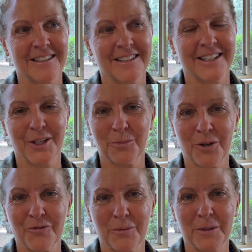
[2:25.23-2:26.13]
hear
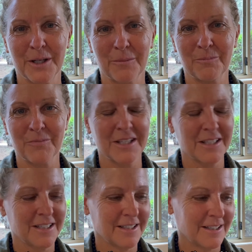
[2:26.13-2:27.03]
more from him.
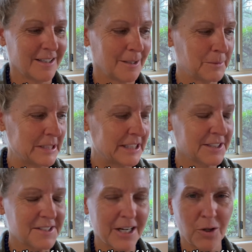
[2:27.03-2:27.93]
And he
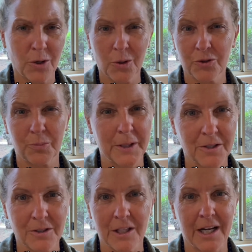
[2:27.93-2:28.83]
just had a whole
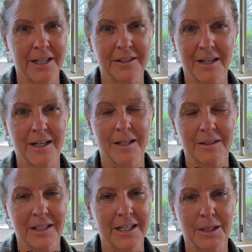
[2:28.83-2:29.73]
speaker
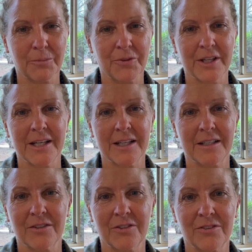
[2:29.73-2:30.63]
lineup thing
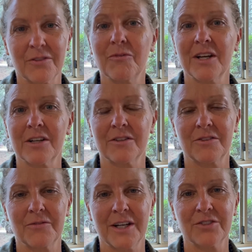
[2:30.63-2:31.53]
because he's invented a
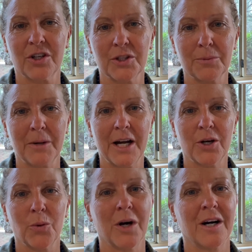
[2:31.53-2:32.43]
device called the
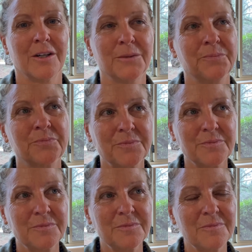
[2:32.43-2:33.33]
BioWell.
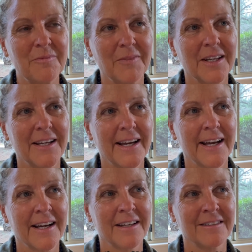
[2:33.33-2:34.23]

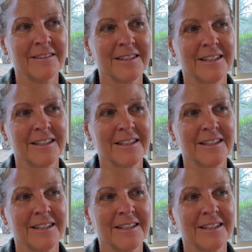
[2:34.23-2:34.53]
And